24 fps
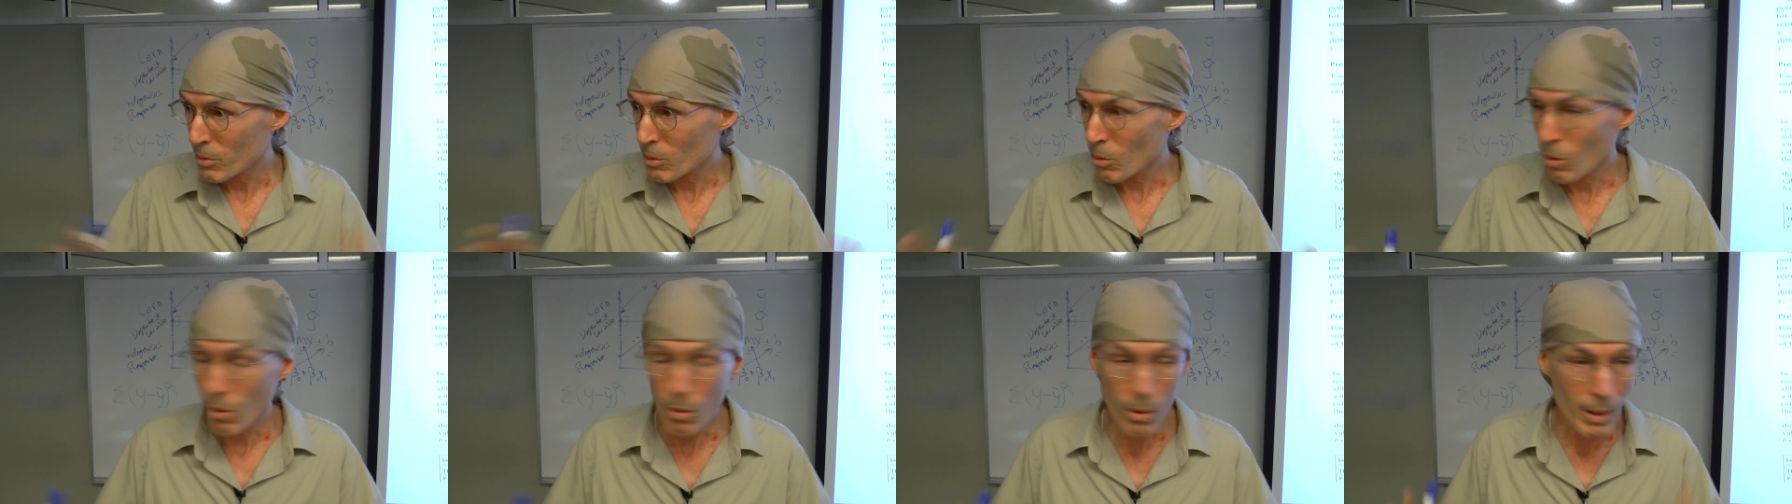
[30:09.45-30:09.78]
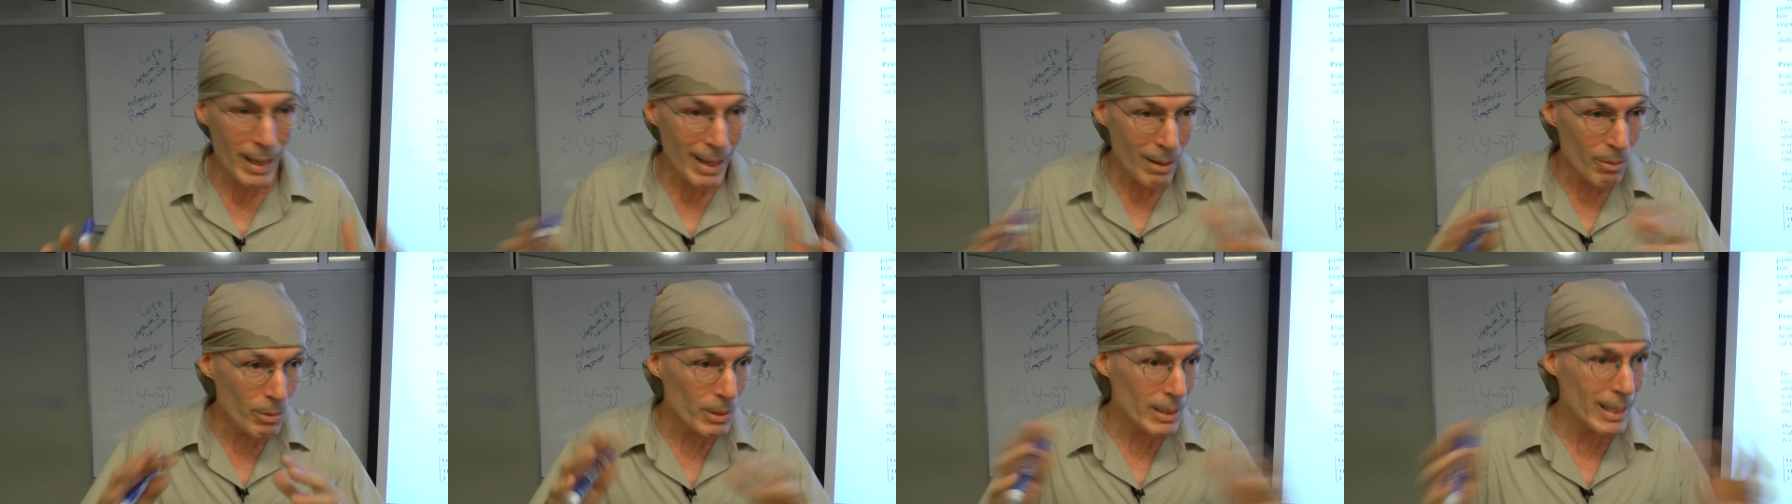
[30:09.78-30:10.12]
all
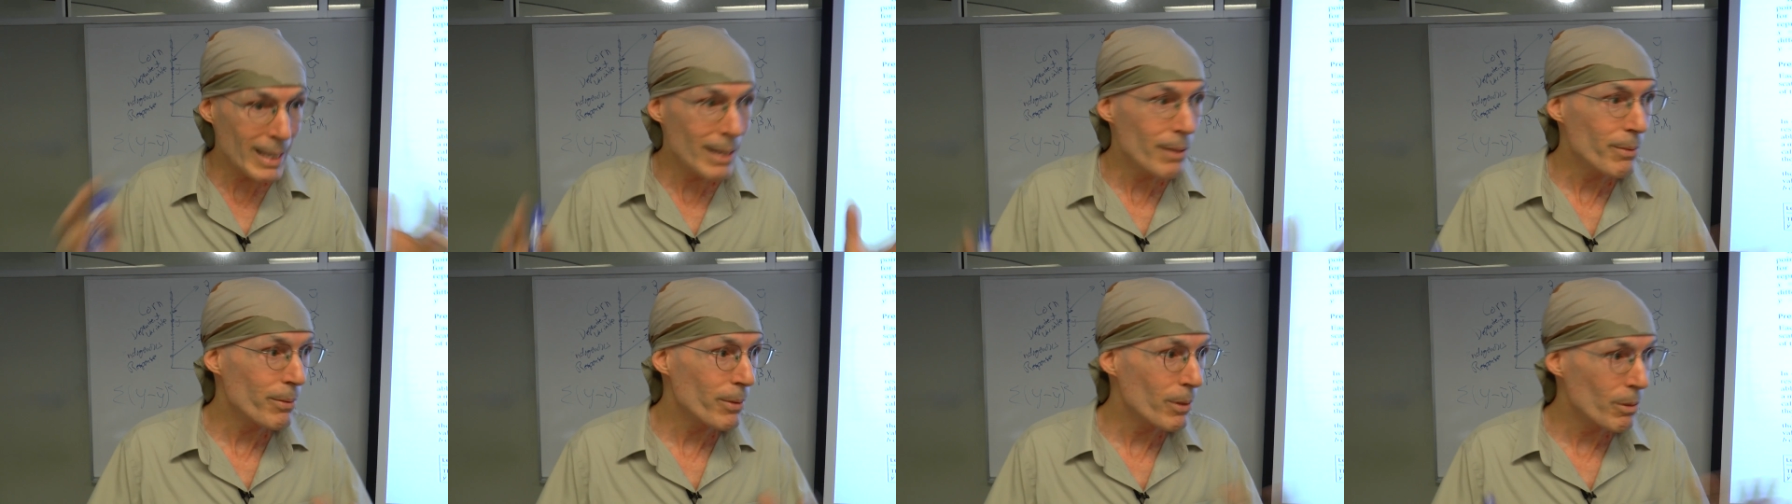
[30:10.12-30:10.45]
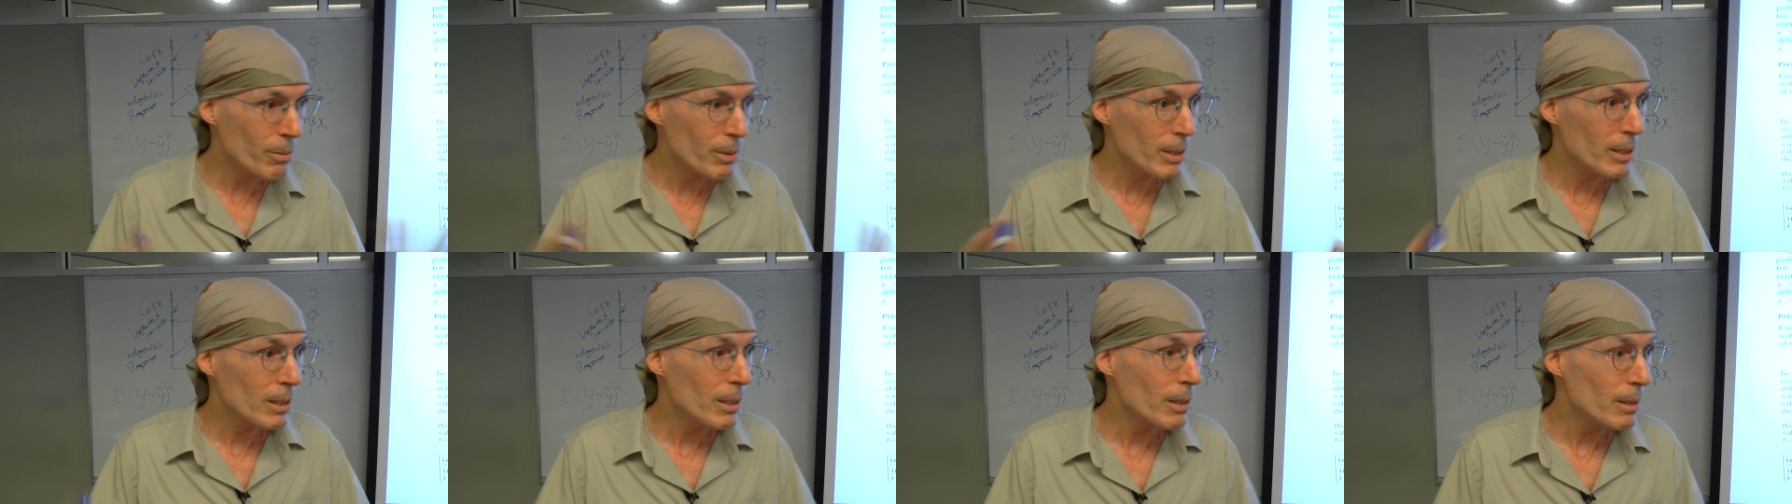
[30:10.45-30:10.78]
that was
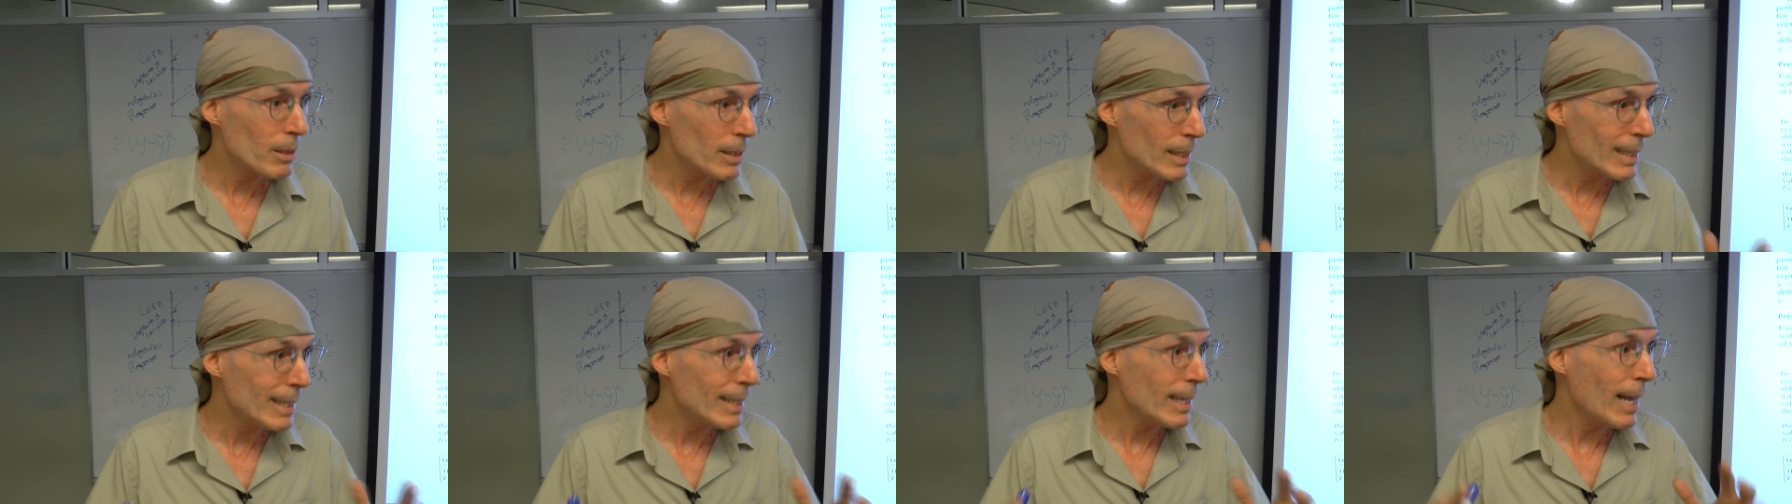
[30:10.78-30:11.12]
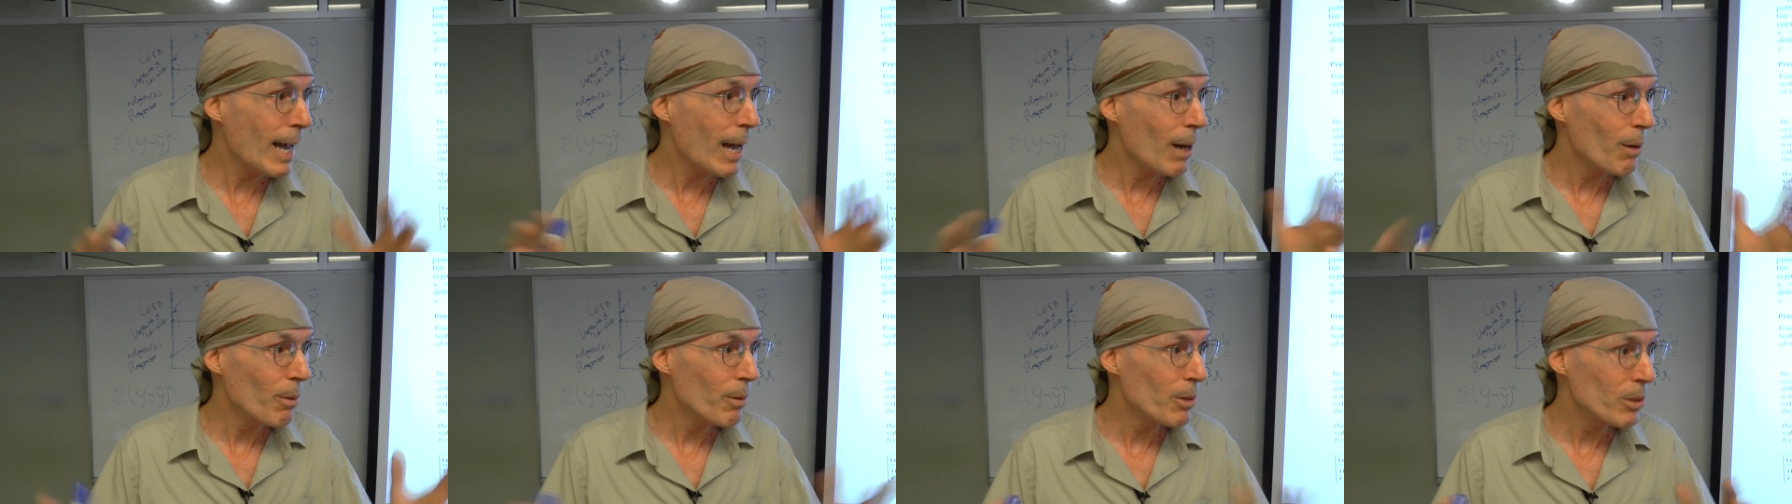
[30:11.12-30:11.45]
influencing
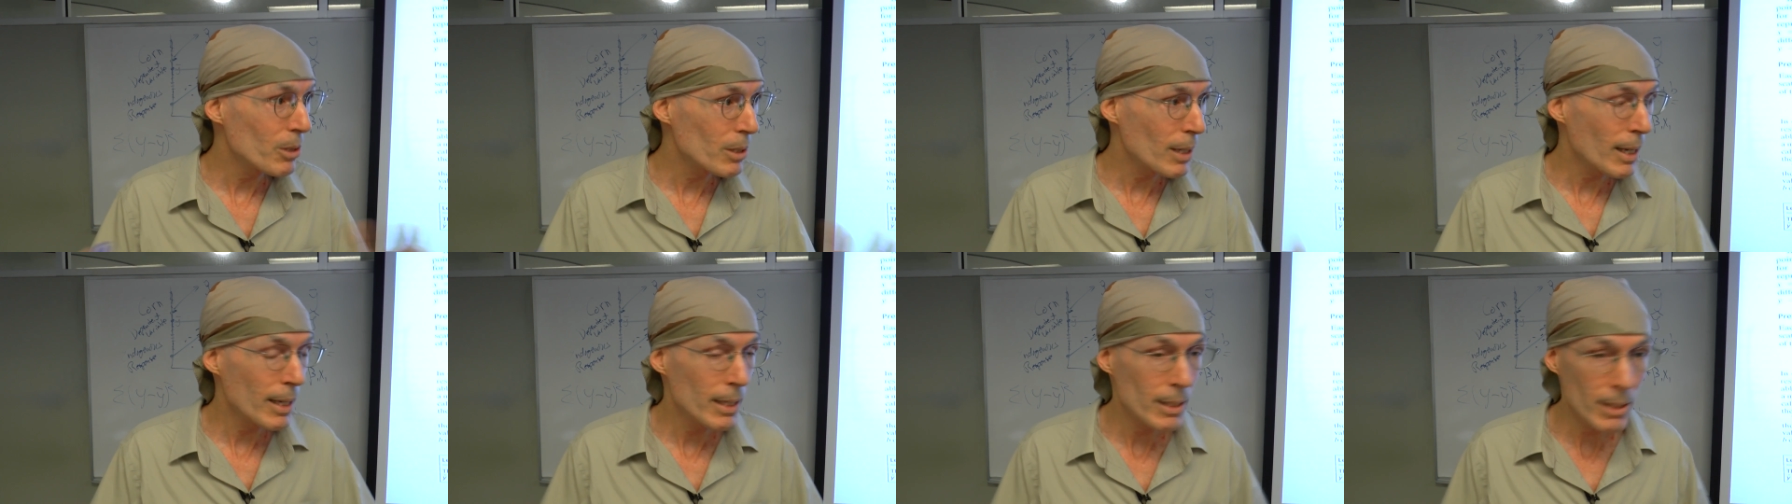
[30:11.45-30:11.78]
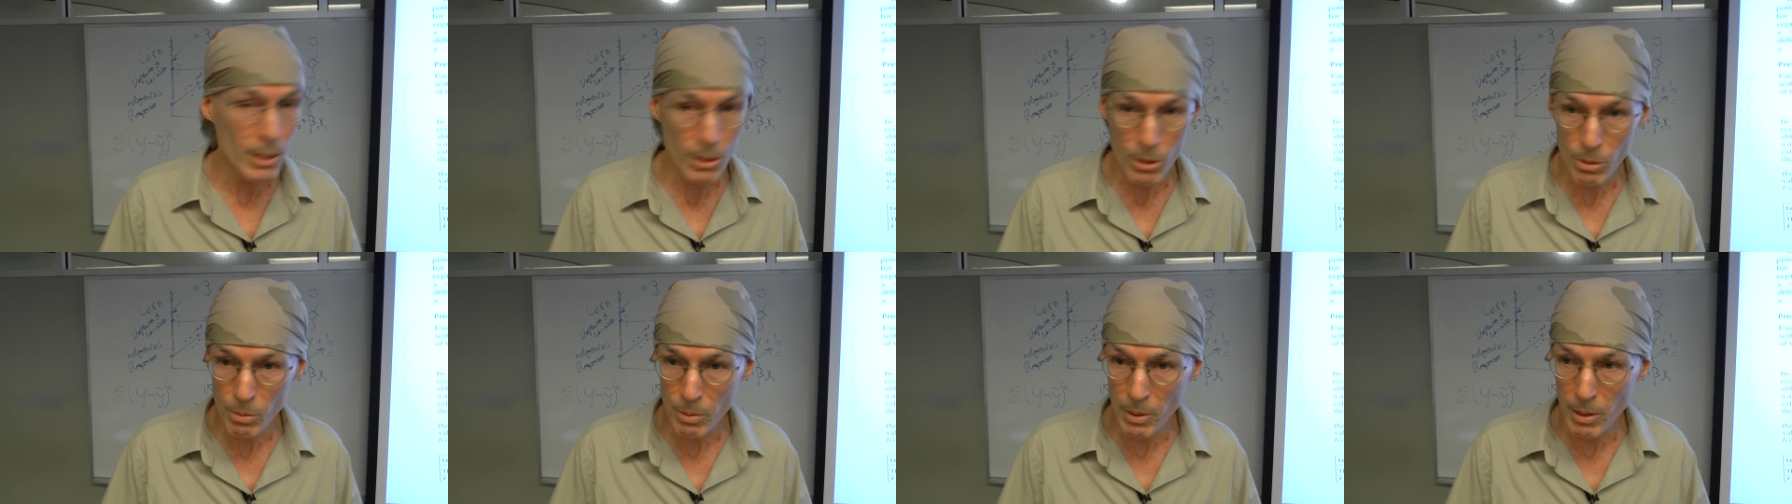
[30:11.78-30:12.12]
how the
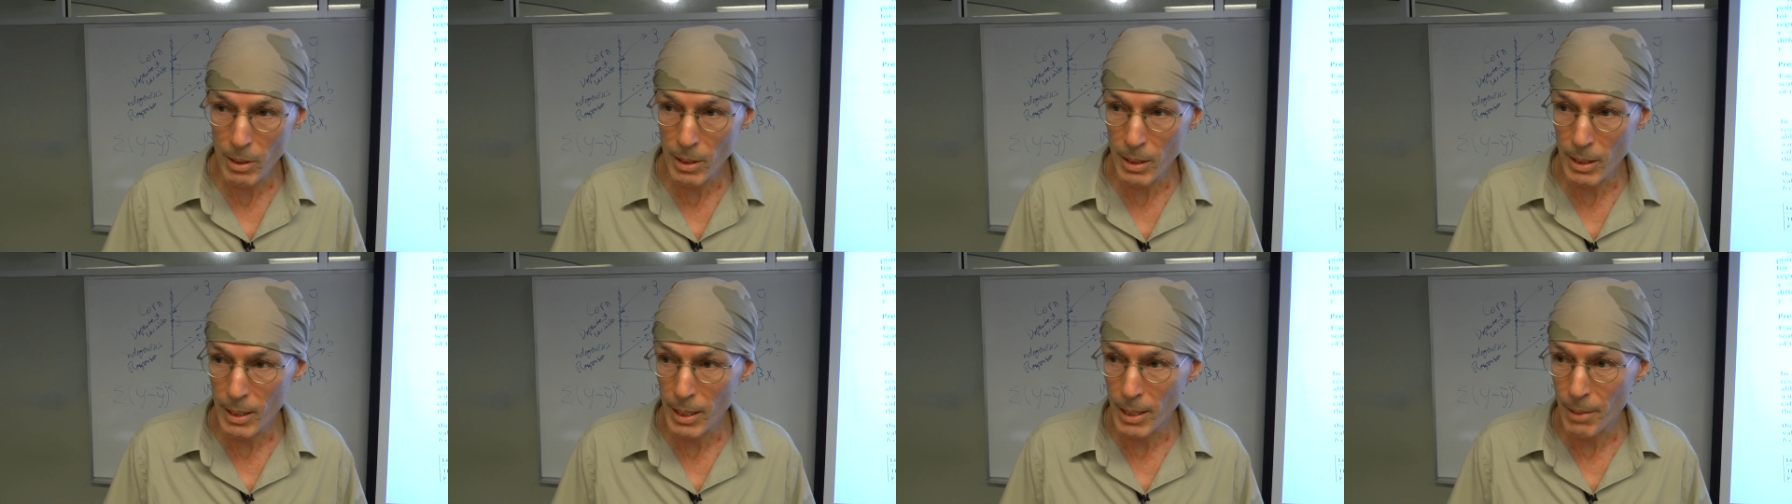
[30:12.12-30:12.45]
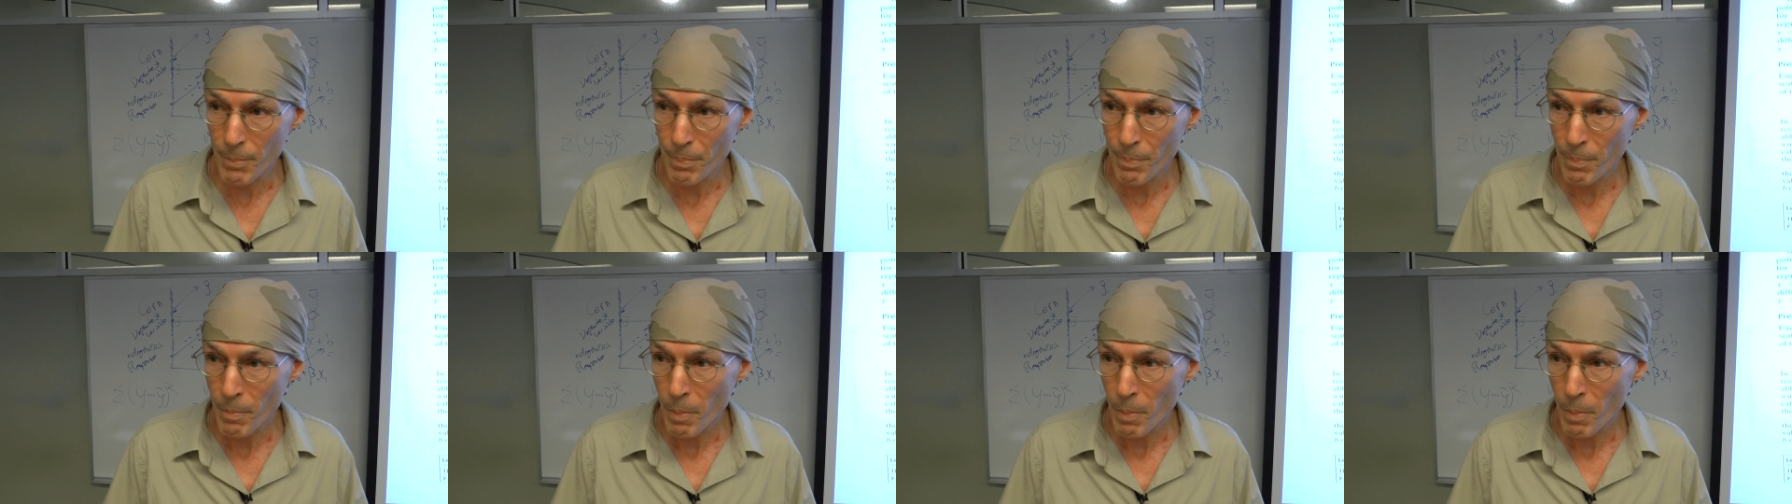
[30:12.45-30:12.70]
scientists were thinking.